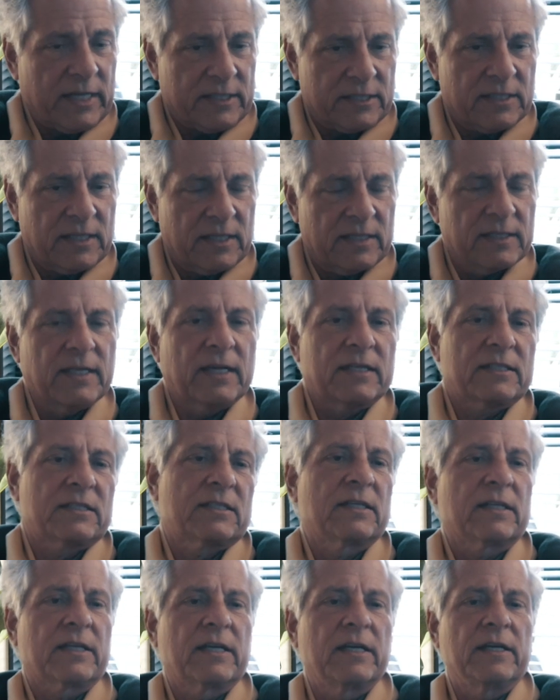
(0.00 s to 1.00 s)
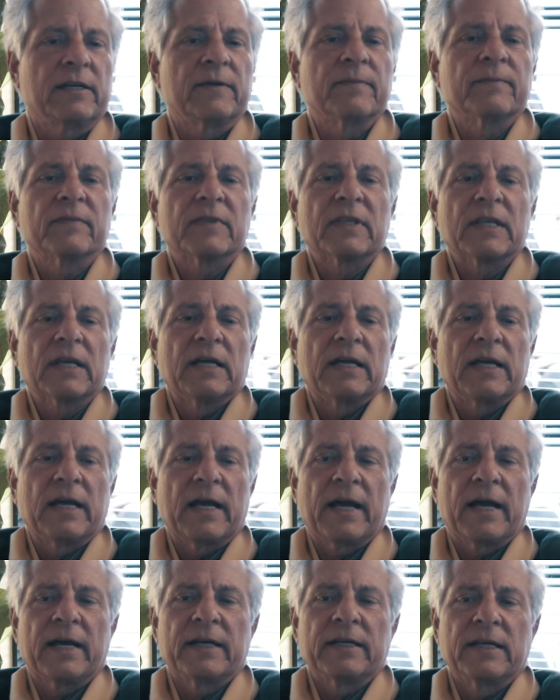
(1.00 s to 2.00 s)
That's the key.
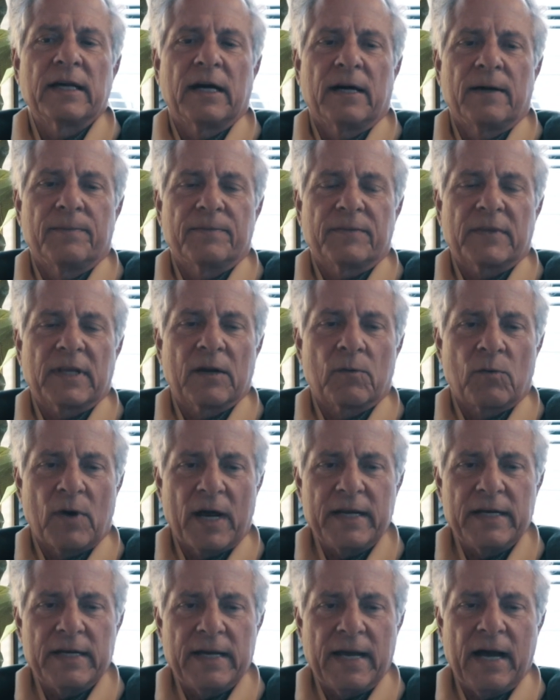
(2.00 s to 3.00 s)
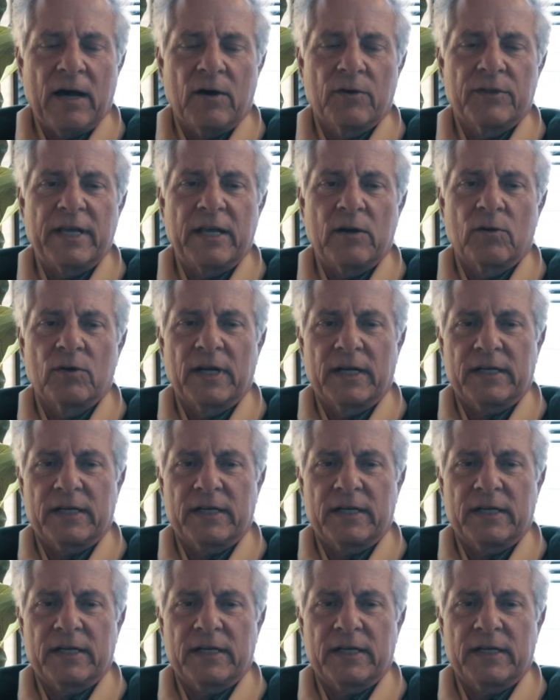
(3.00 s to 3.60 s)
And right now, they don't